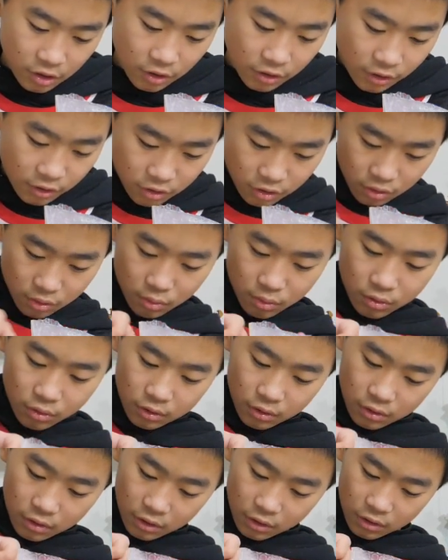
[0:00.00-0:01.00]
let's just
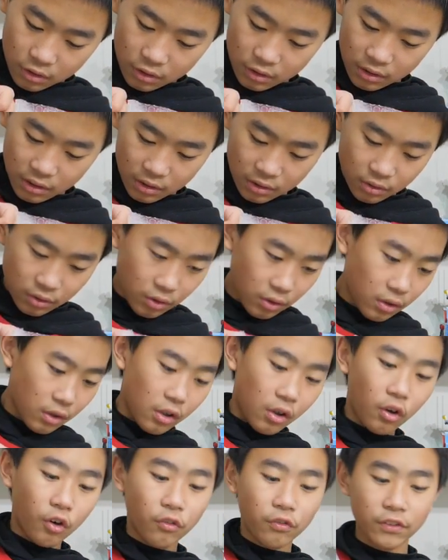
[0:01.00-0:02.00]
quickly put this down.
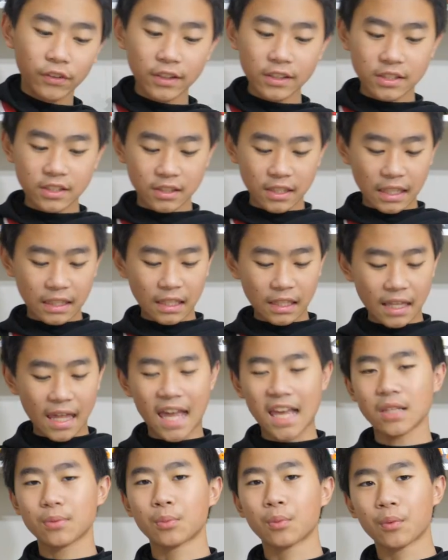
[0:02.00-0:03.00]
Hopefully it's not like the
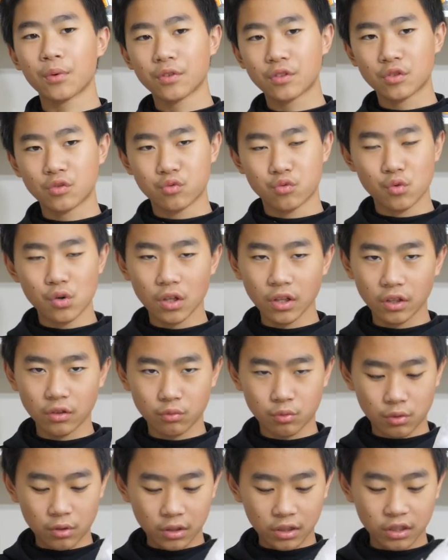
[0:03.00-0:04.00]
last one where it's
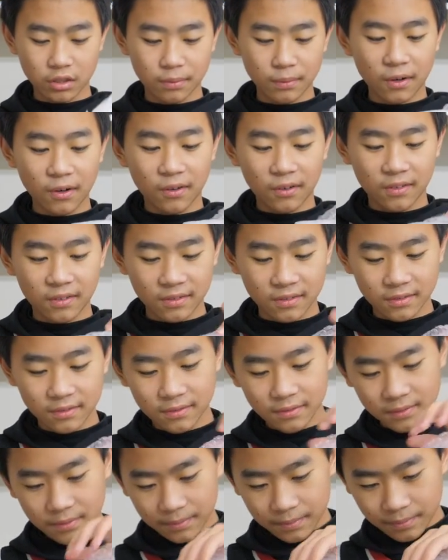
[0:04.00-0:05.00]
really small.
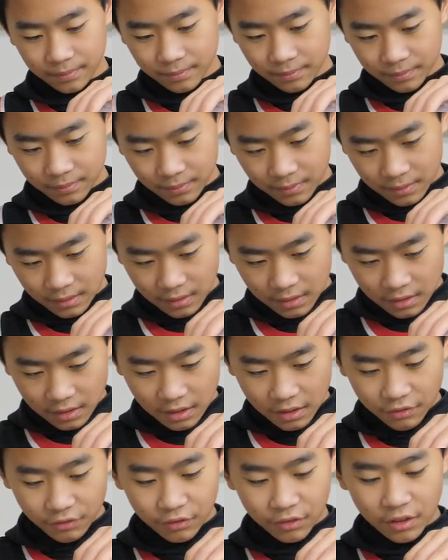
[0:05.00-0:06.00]

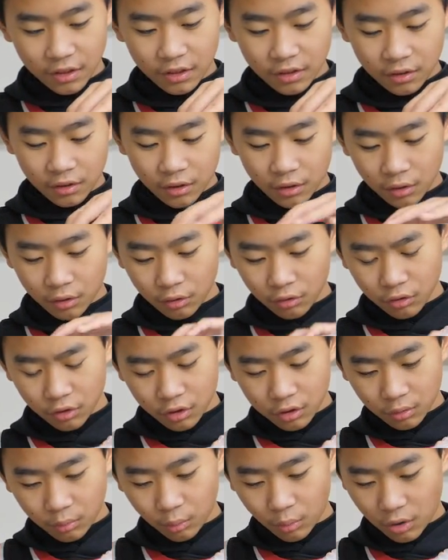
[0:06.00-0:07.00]
If you didn't know, you
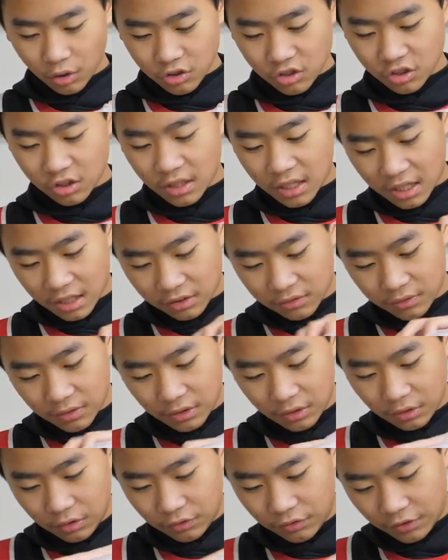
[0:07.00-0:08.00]
can watch the last
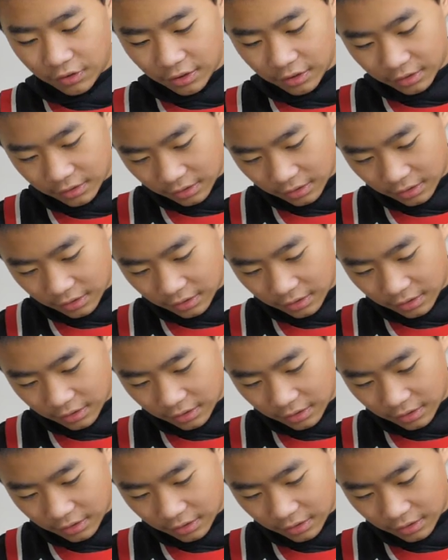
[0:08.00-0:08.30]
video to find